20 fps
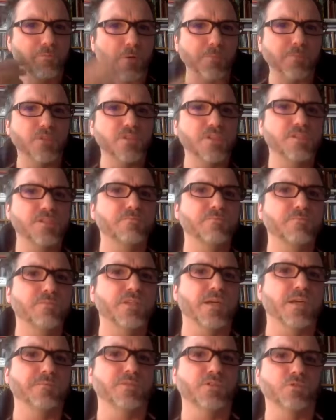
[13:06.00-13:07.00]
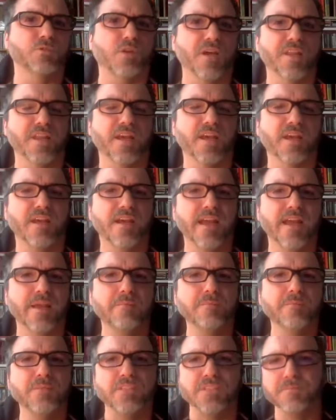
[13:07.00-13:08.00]
populism becomes rather
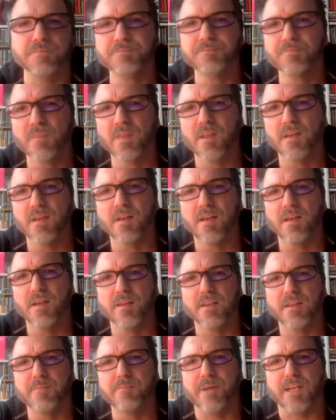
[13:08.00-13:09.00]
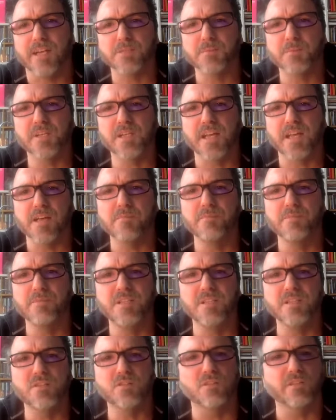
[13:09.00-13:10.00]
empty. The party became
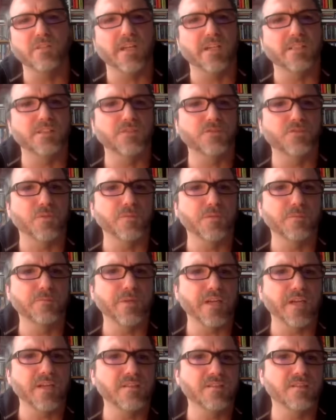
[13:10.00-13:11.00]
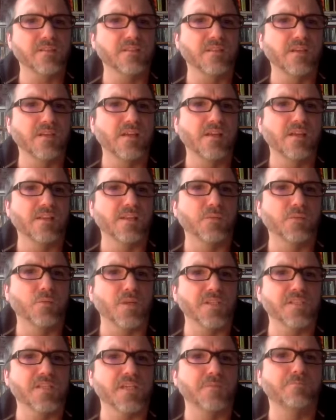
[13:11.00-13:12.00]
disconnected from the base that
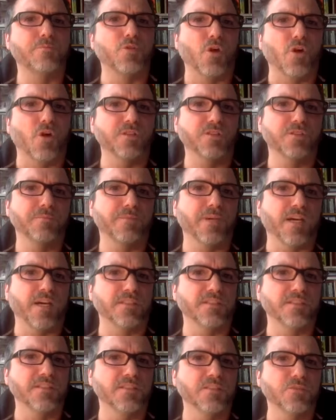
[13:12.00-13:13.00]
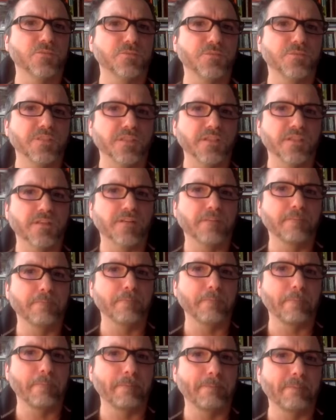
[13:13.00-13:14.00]
once had brought the party into being.
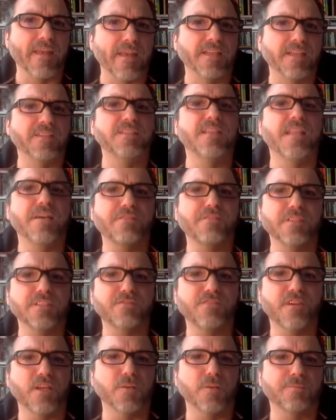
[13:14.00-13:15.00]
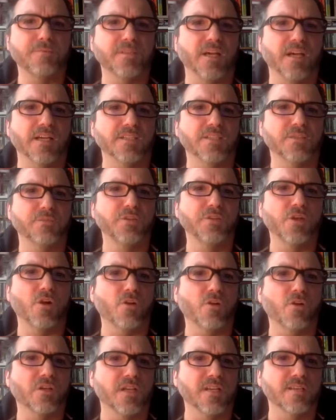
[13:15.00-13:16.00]
And it never developed ties with the
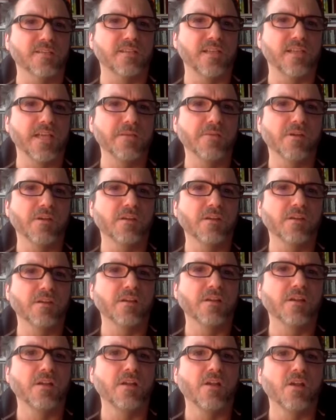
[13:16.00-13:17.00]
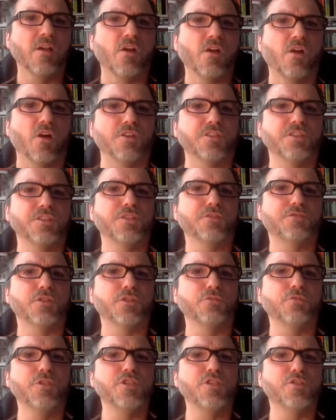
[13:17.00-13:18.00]
organized labor or the
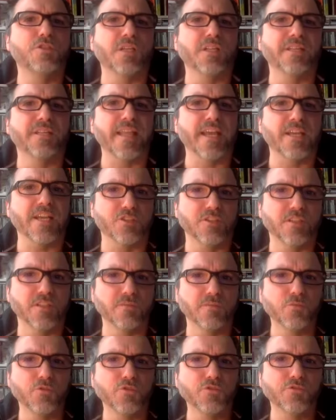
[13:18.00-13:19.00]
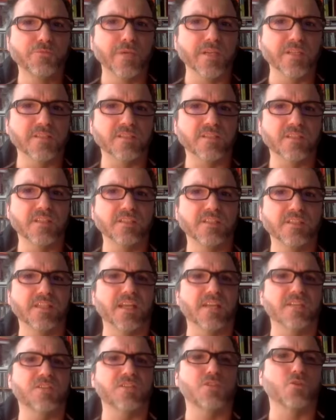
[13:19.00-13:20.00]
different regional national movements that
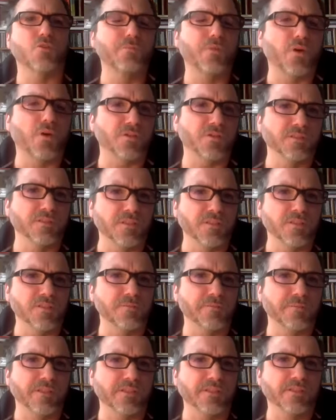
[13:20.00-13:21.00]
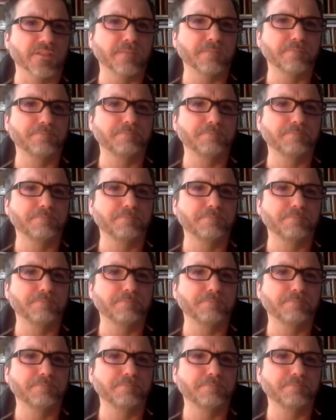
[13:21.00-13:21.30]
are so important in Spain.